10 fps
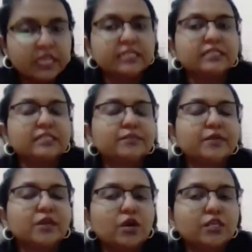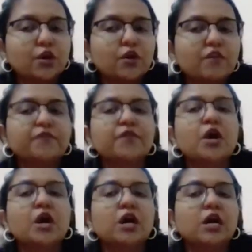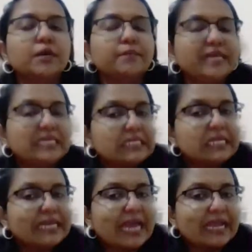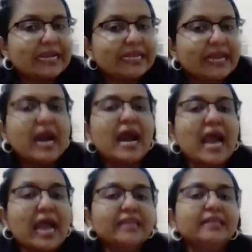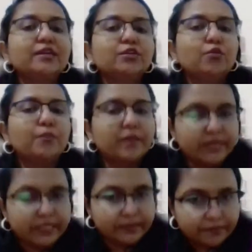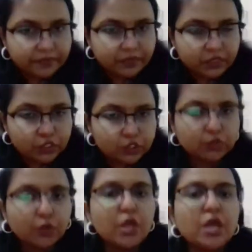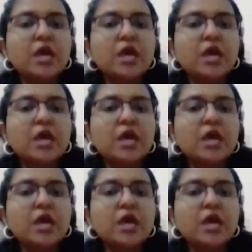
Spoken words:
This is because of basal ganglia and dopamine. So,